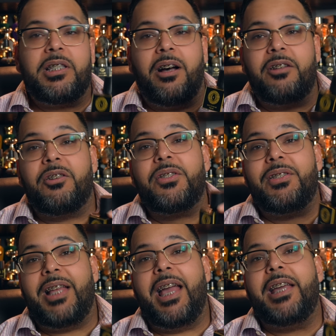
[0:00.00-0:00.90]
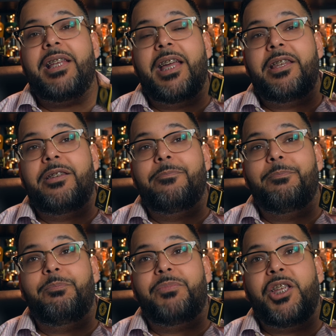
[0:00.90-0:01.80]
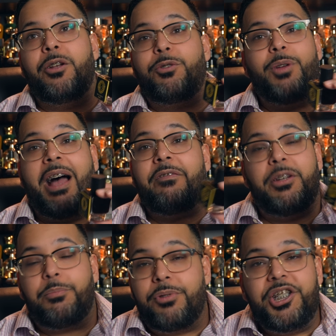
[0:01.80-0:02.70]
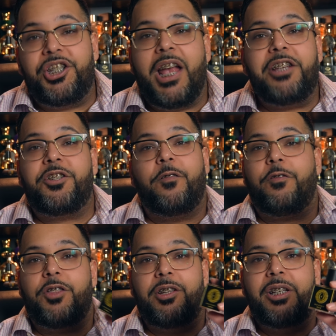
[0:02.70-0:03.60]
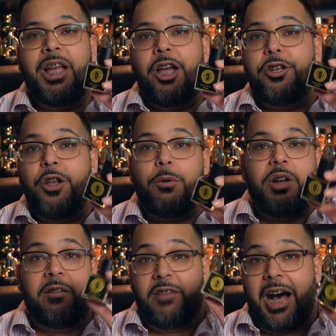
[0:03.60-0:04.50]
to understand and you have an appreciation for the note of